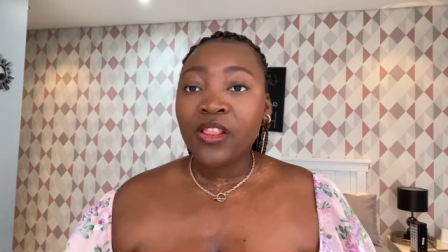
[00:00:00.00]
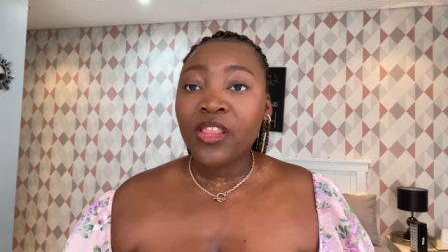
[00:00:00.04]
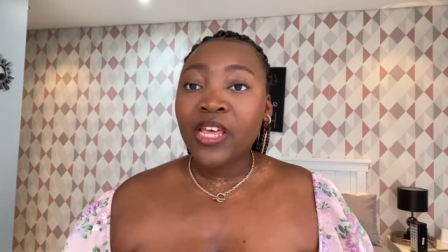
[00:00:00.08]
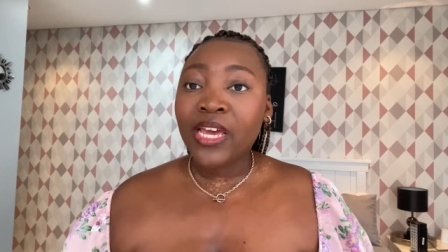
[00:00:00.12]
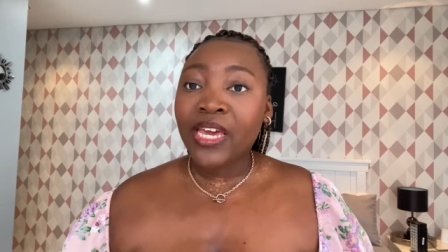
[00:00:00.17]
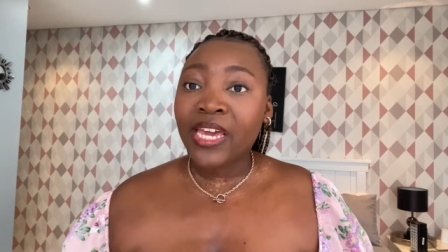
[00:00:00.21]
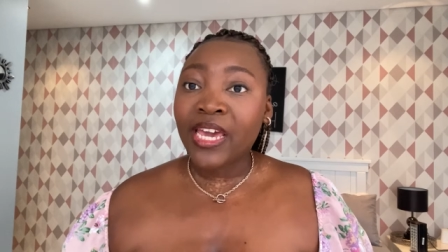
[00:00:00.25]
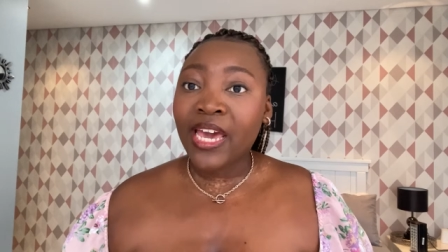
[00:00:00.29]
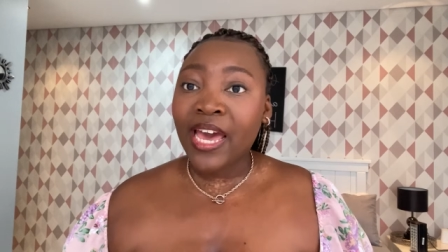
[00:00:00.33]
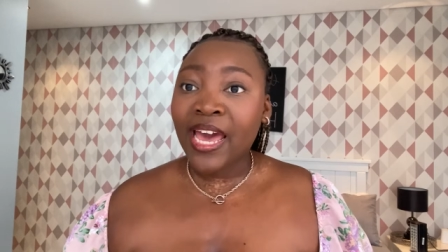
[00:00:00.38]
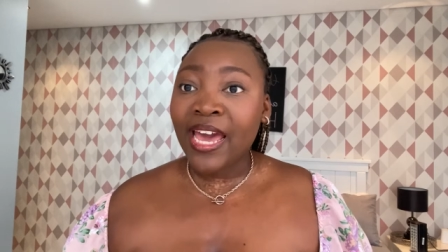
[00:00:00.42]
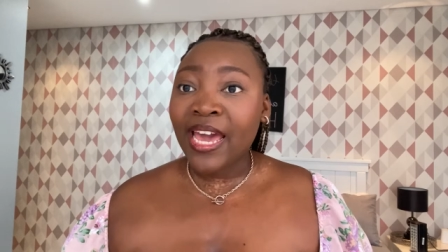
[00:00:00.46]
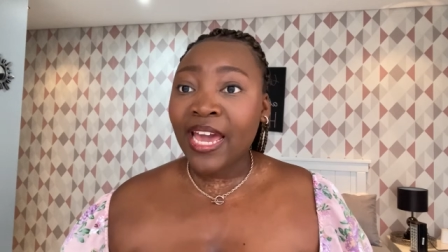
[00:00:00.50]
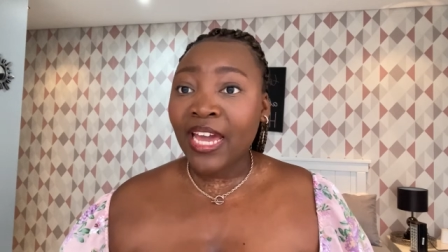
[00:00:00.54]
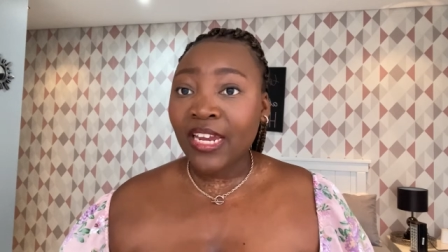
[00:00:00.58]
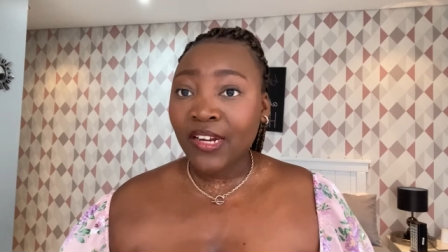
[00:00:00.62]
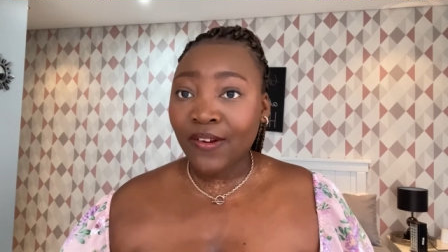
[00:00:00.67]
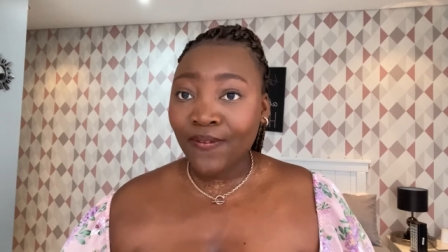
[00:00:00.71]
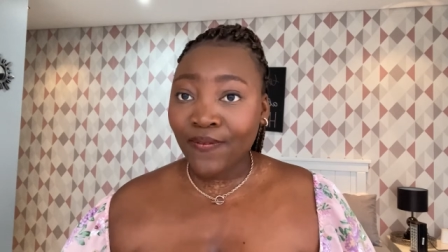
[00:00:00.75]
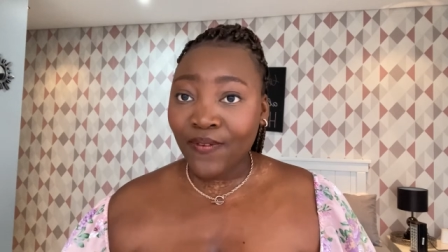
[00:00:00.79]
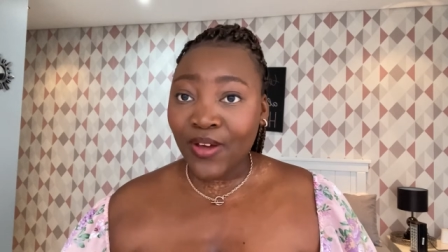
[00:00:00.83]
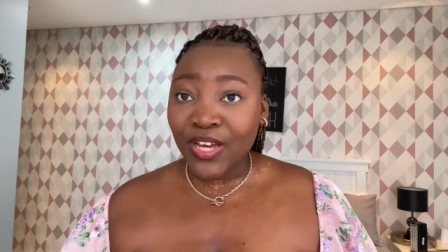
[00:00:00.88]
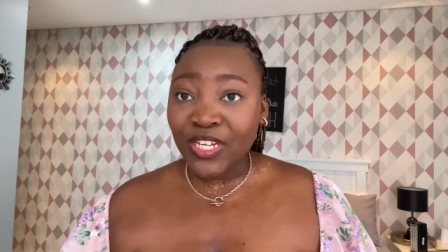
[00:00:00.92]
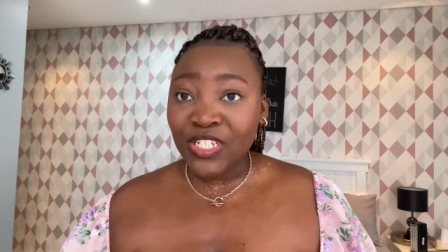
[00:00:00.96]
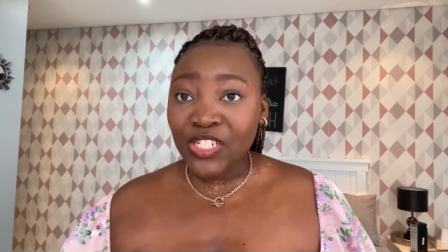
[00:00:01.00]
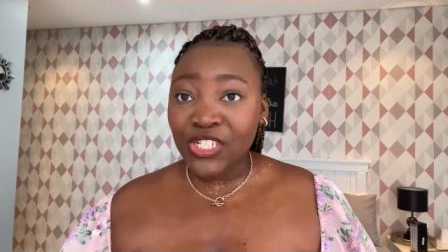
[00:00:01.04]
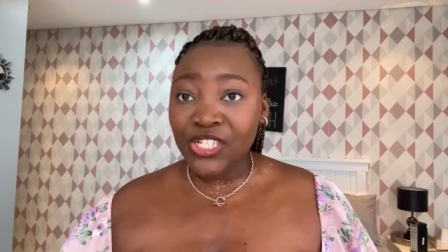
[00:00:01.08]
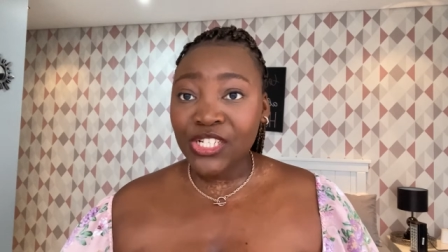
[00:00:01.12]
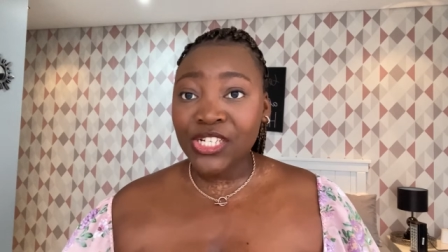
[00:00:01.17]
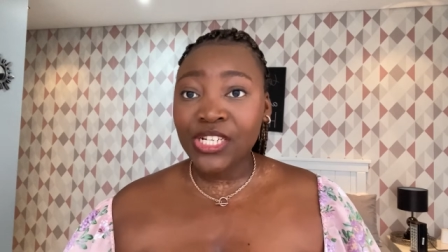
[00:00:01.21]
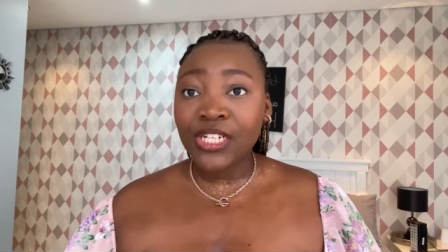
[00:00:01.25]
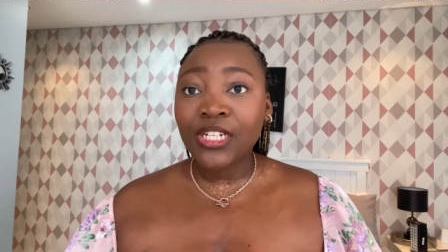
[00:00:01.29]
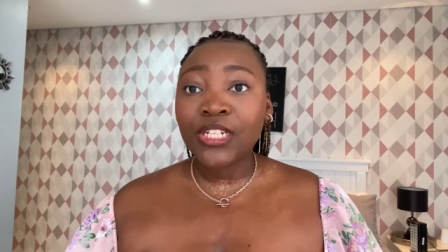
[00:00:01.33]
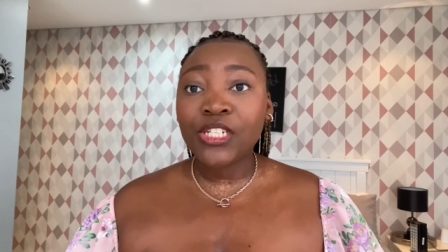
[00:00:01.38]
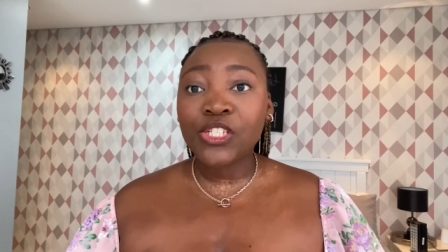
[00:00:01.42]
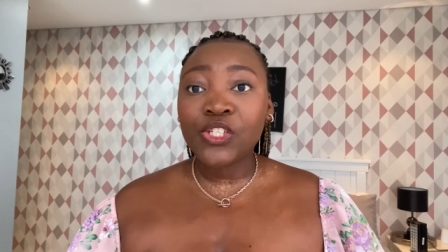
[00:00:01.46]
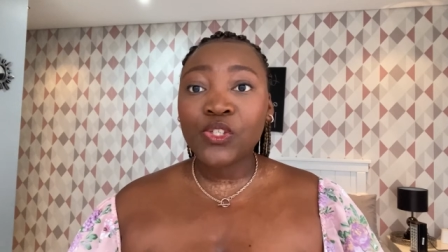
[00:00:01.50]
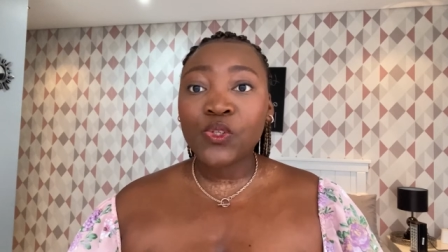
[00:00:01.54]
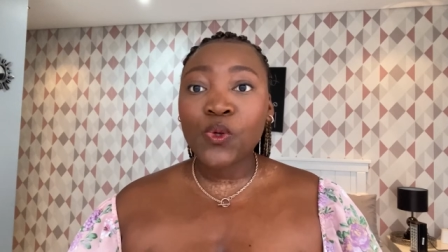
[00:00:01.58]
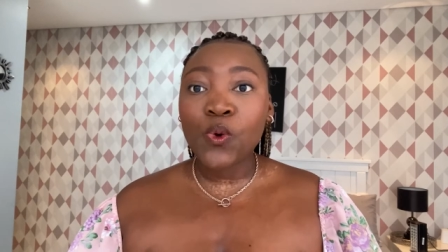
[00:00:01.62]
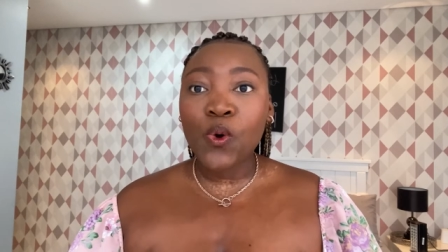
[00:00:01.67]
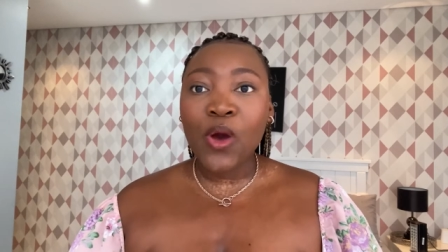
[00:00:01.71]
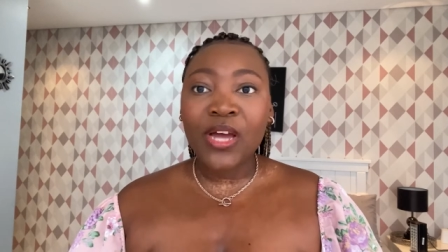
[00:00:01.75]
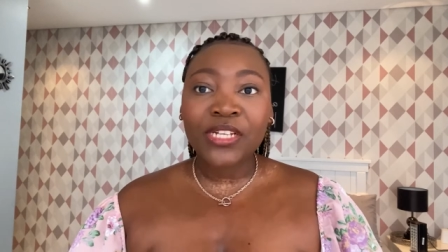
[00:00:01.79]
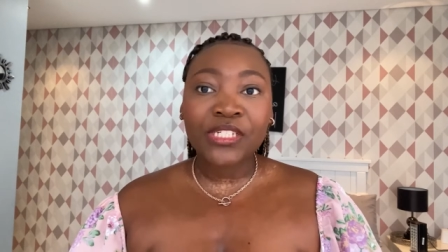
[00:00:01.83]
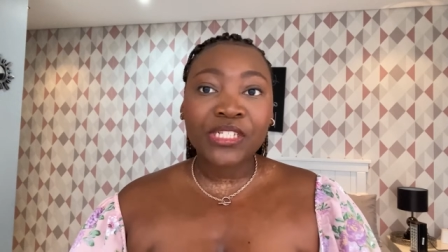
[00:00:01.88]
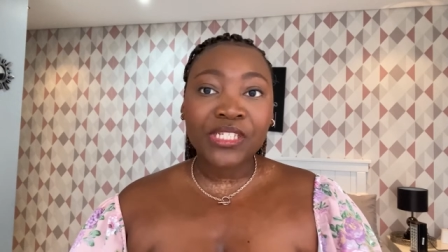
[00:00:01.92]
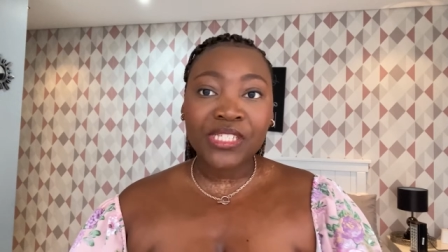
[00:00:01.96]
the year-end function. So
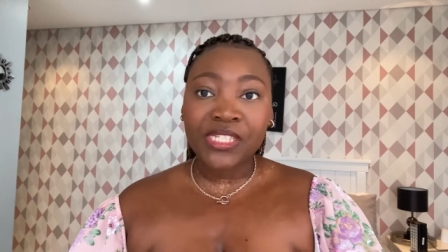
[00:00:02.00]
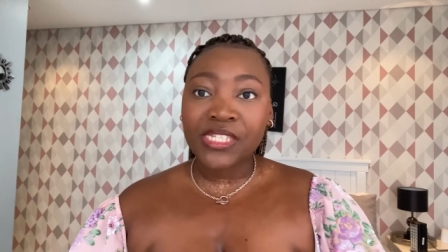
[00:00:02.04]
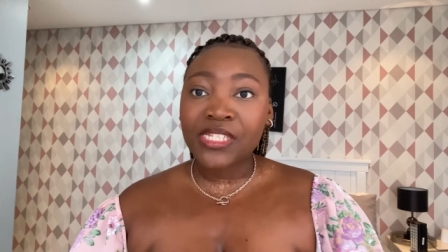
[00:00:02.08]
I just